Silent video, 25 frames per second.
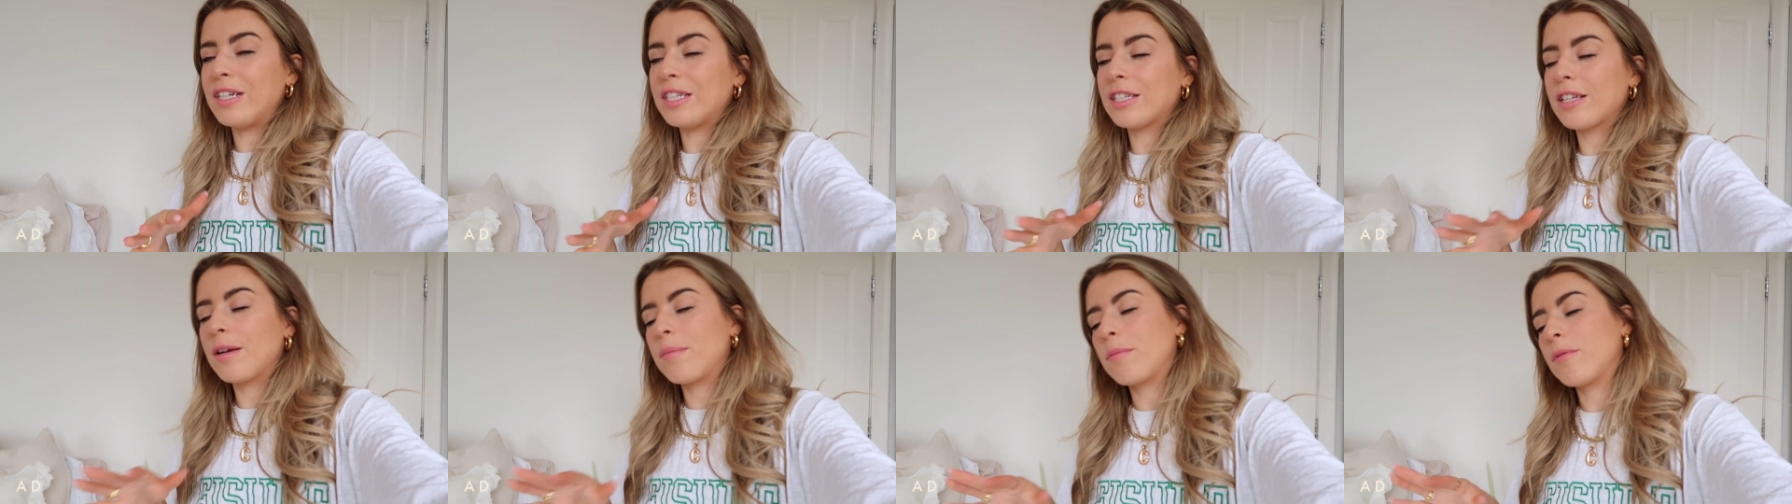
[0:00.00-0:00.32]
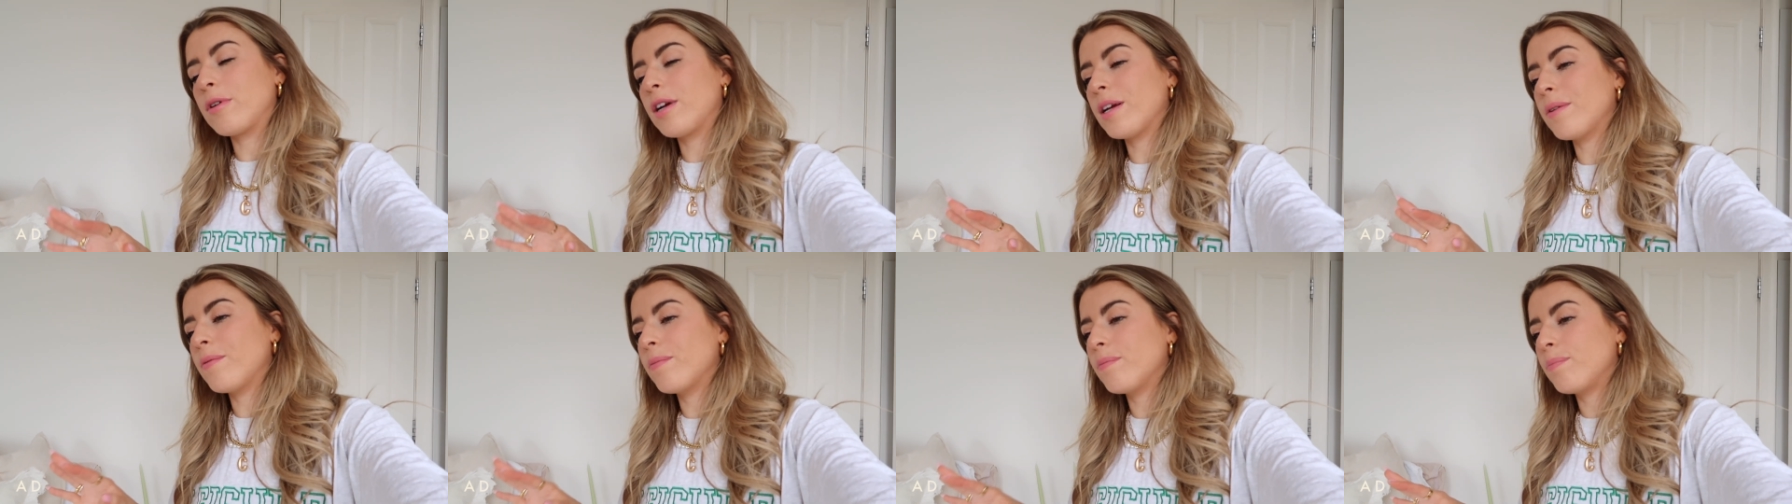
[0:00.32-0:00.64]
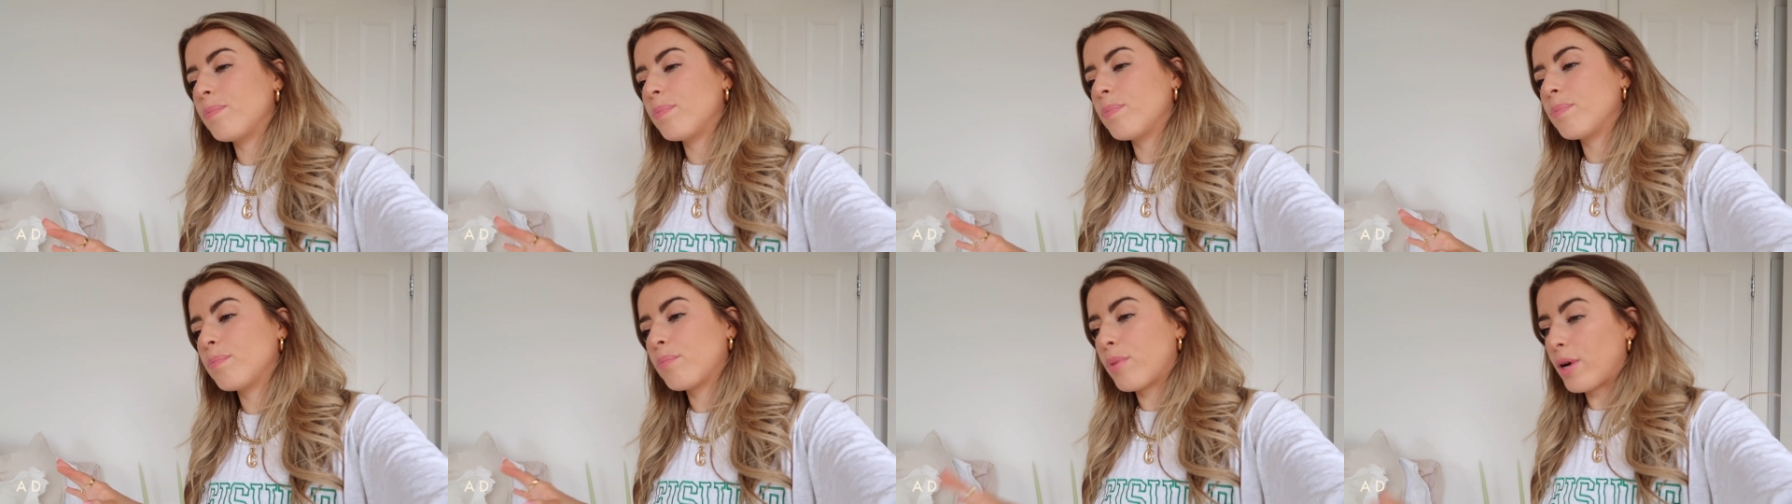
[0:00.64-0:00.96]
summery
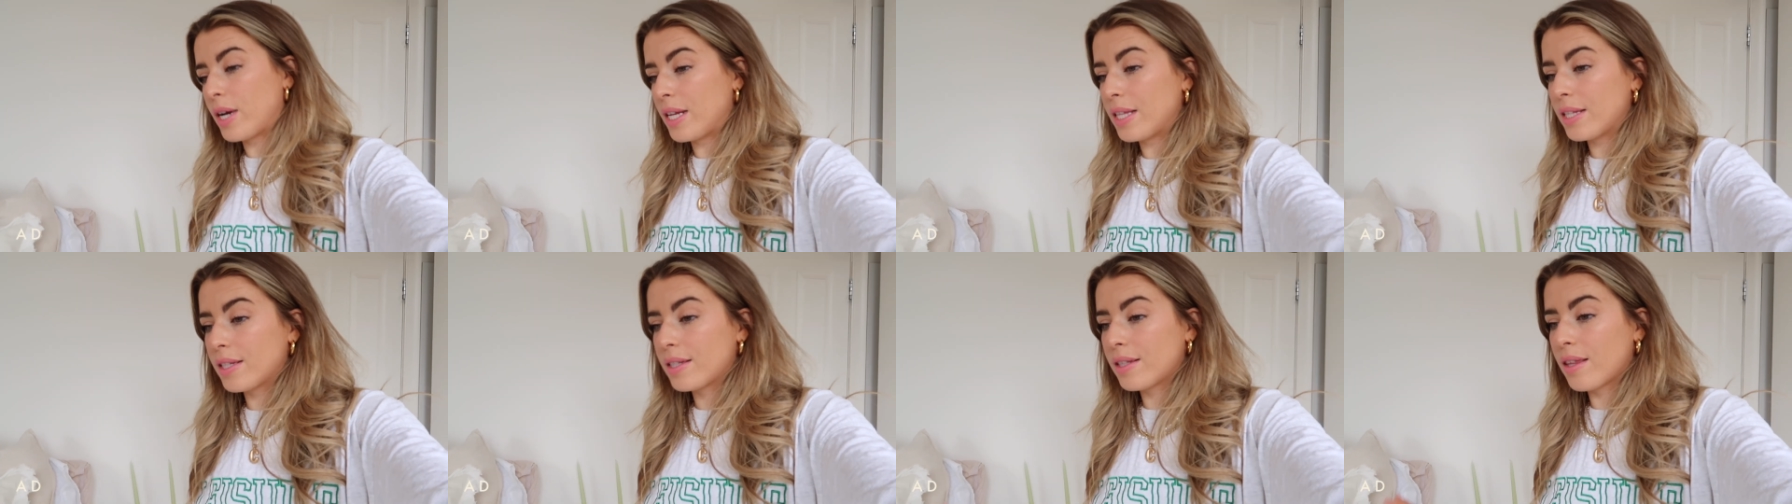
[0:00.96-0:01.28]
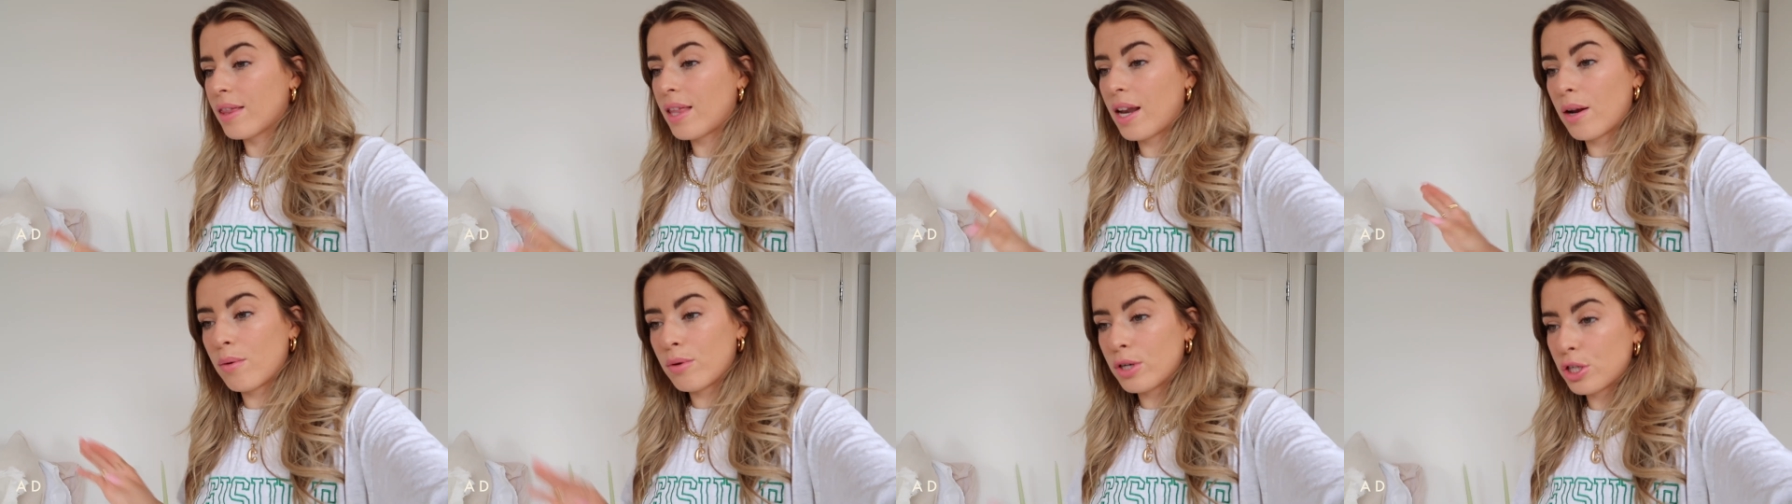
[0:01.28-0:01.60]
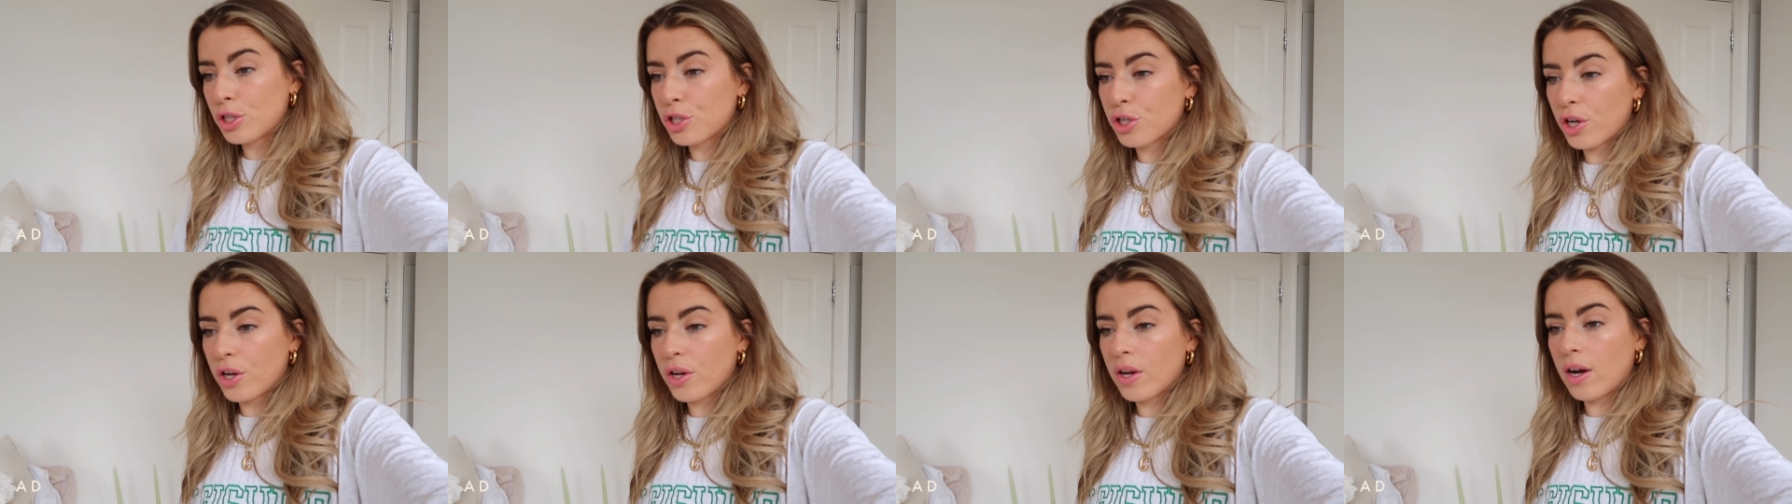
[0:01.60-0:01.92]
prints that I want to
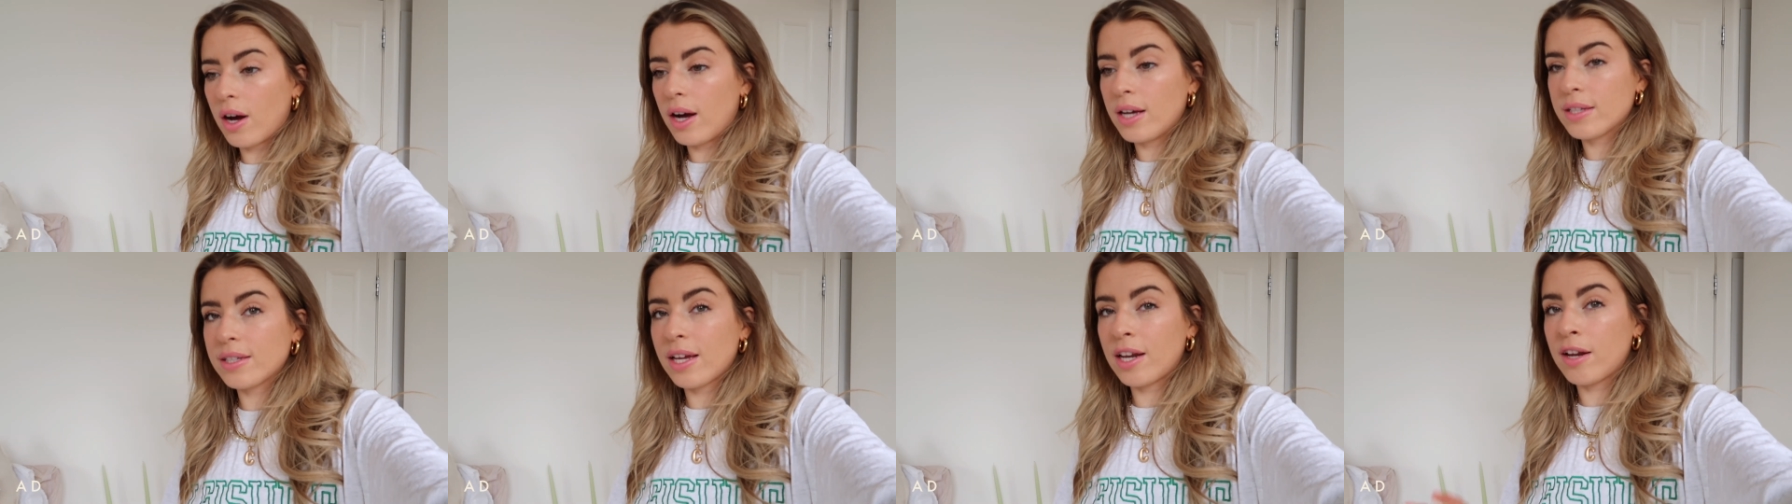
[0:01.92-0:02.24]
show you guys,